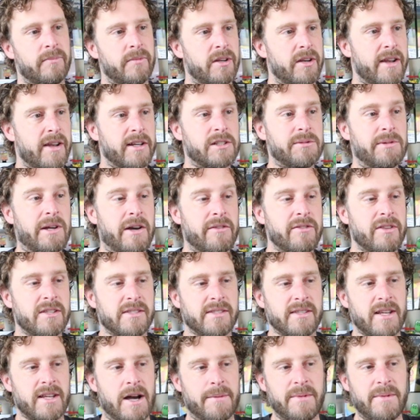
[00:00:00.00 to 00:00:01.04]
Next we have the
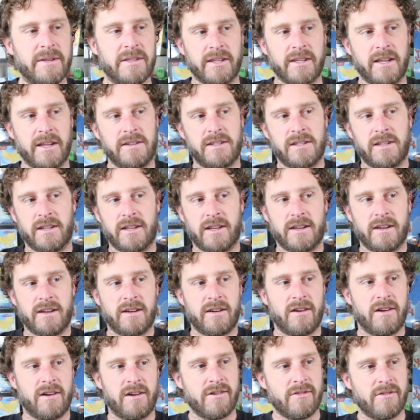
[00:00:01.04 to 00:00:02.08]
Zamazenta
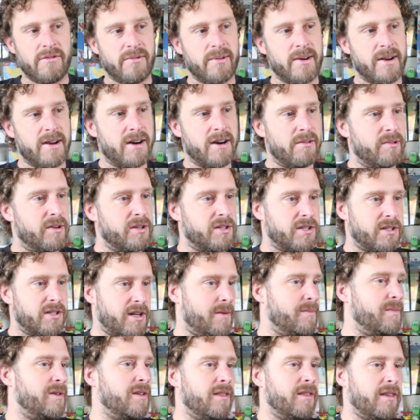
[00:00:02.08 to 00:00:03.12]
art rare, which, I
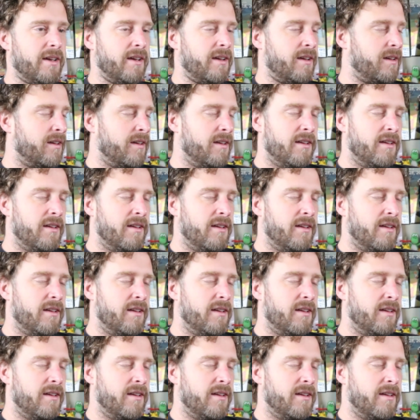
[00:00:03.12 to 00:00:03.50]
mean, like,